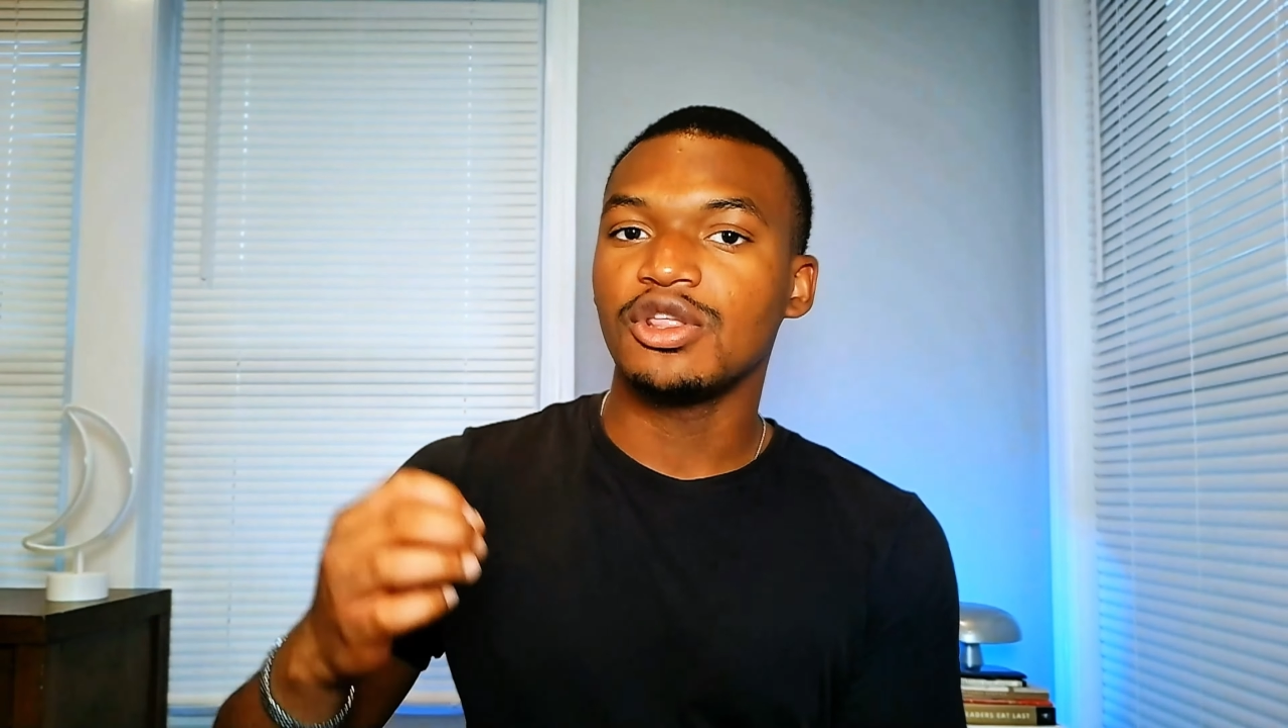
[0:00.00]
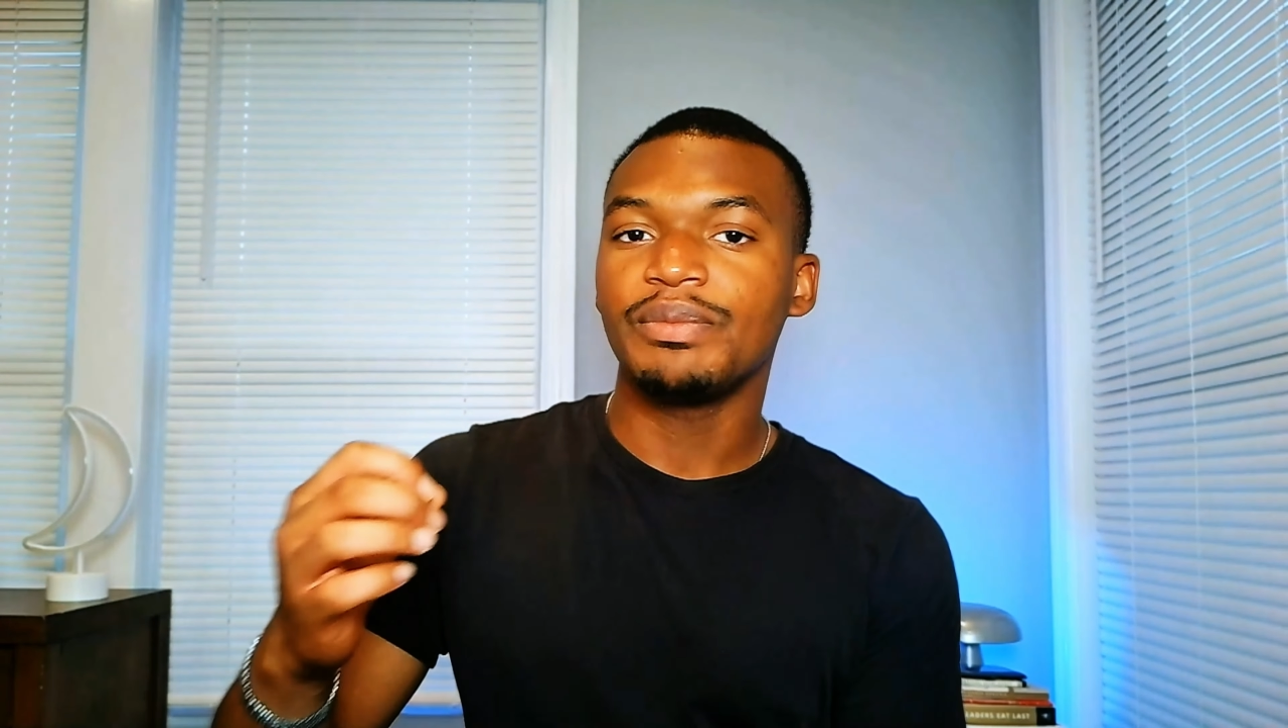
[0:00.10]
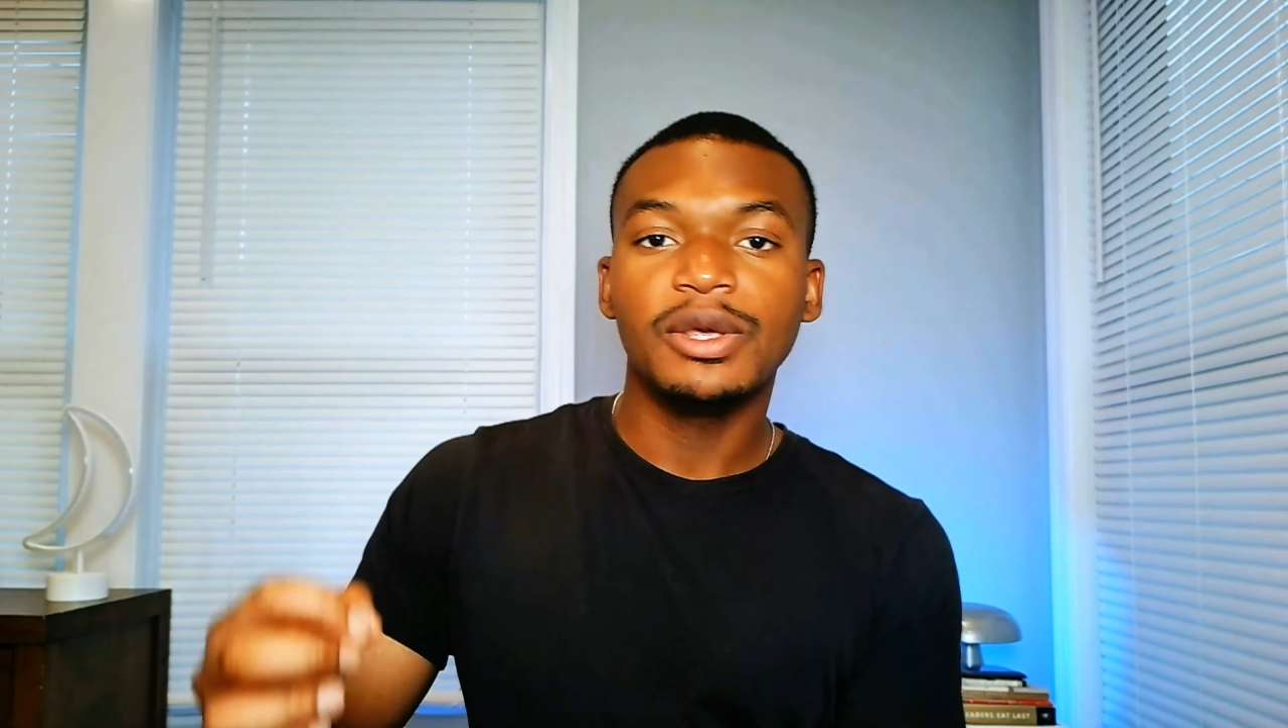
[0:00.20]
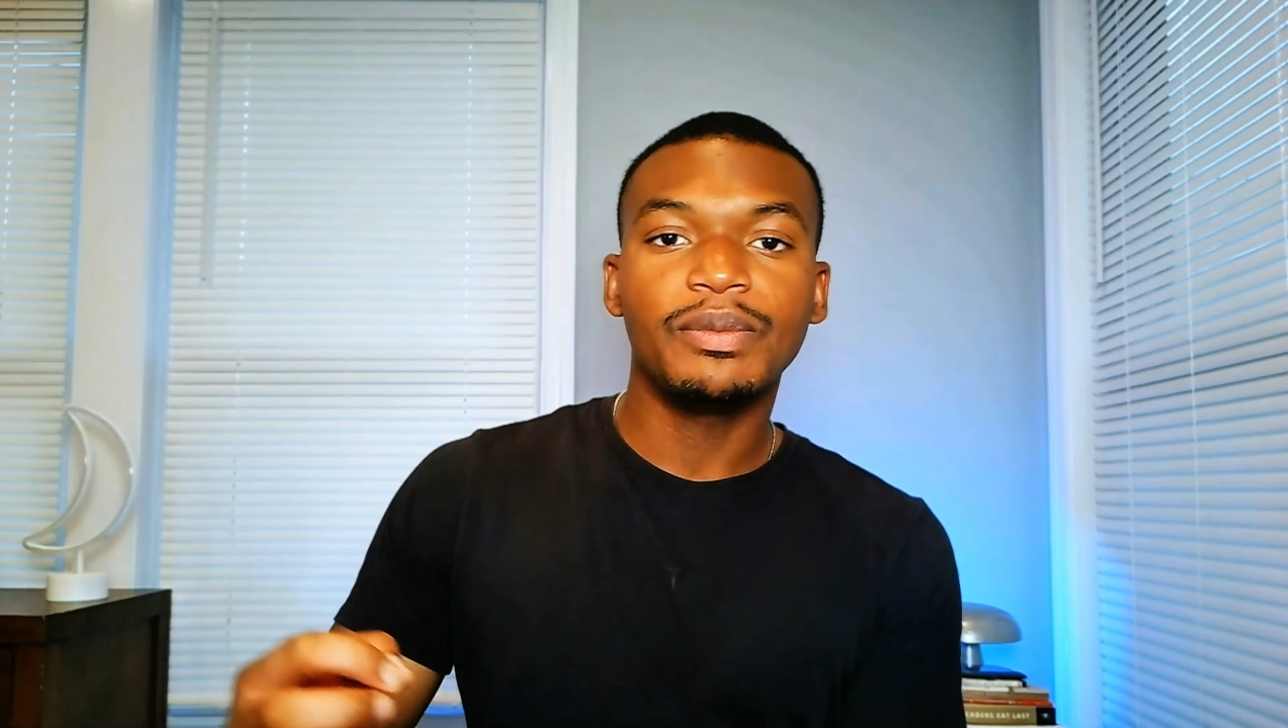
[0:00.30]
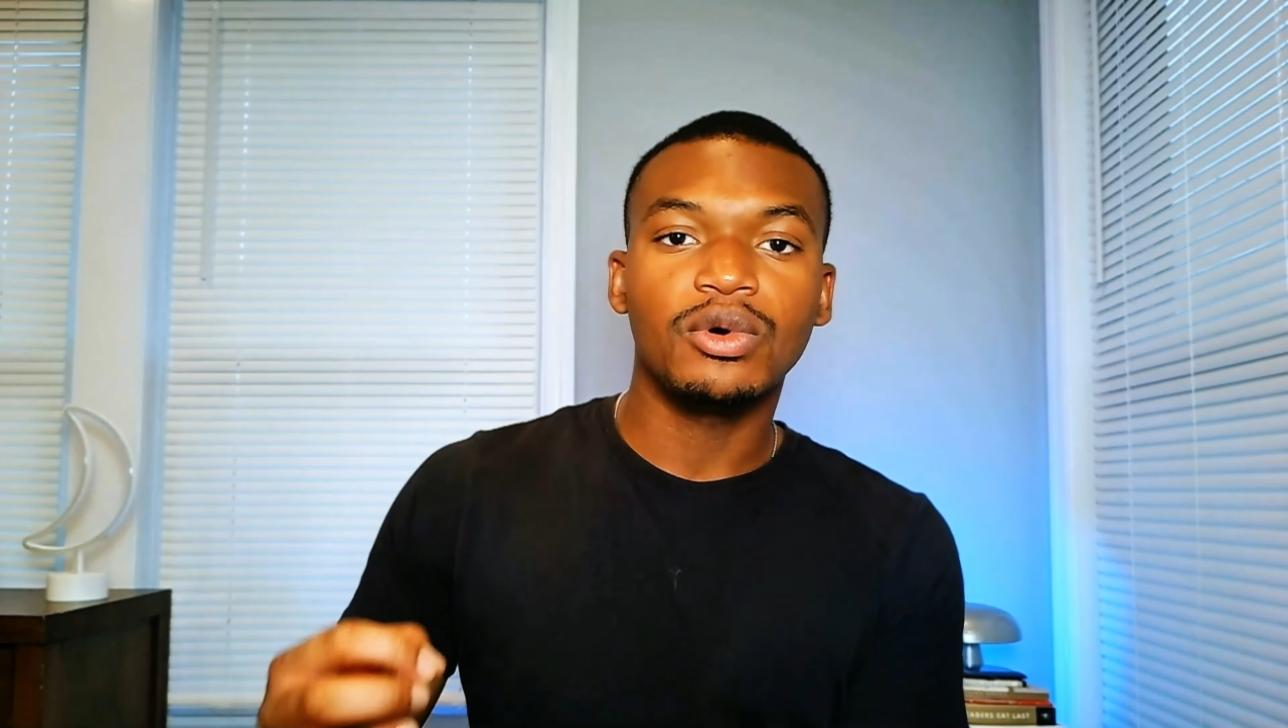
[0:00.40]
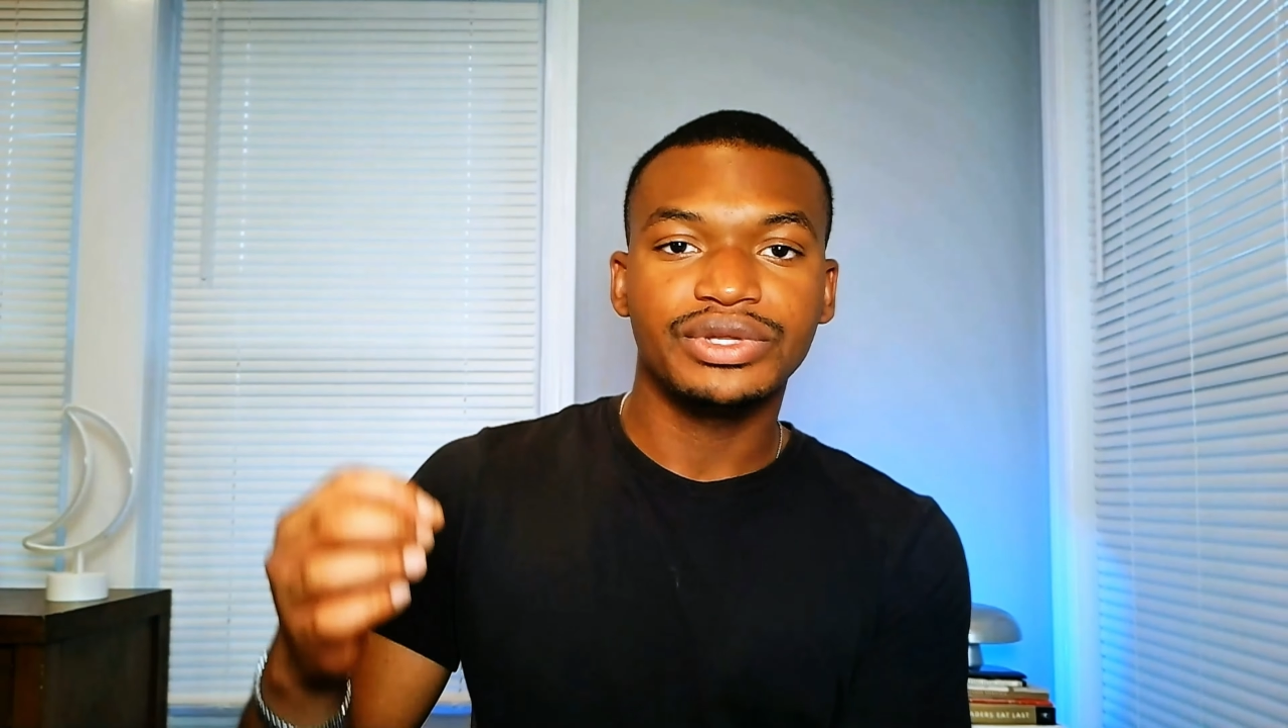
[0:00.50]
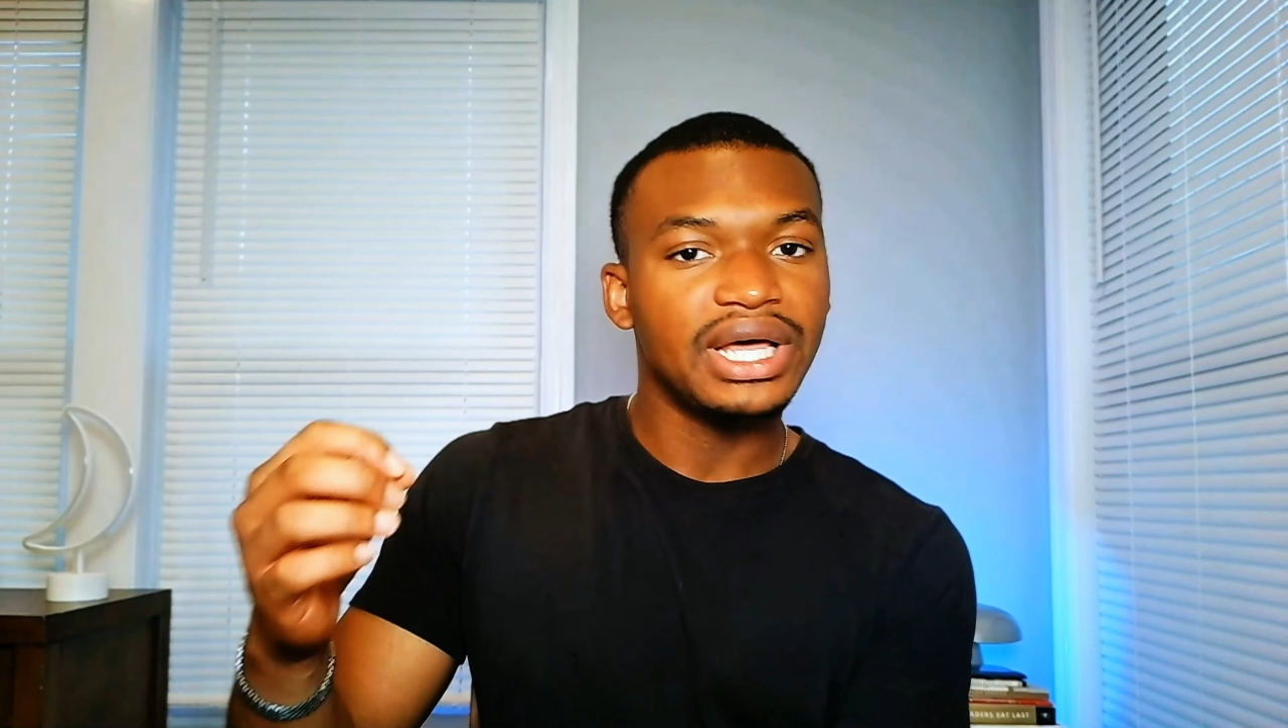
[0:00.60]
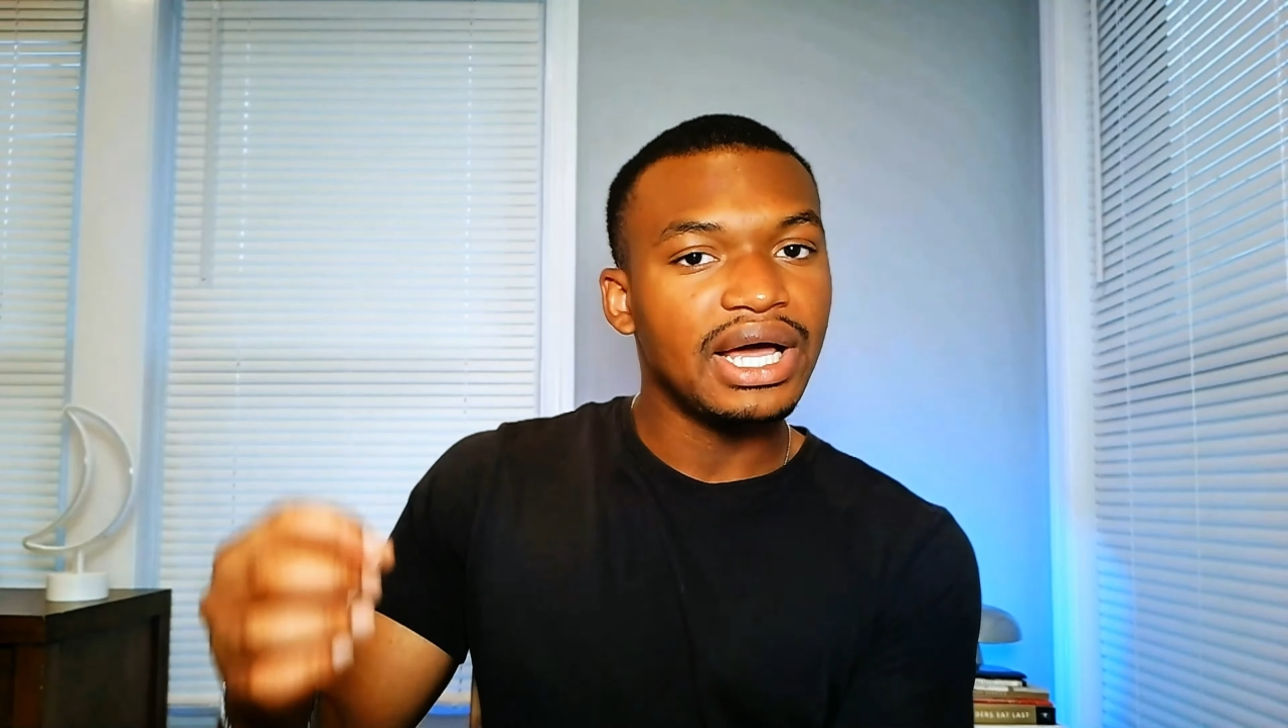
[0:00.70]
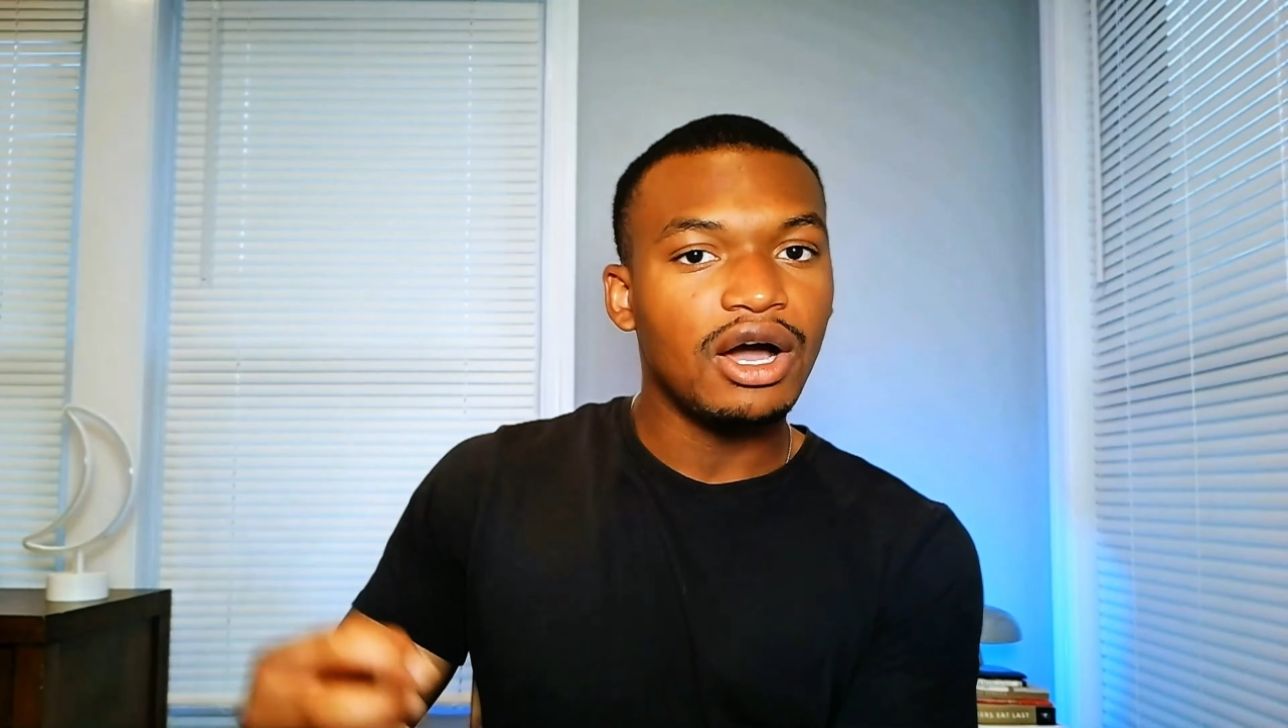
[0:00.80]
people that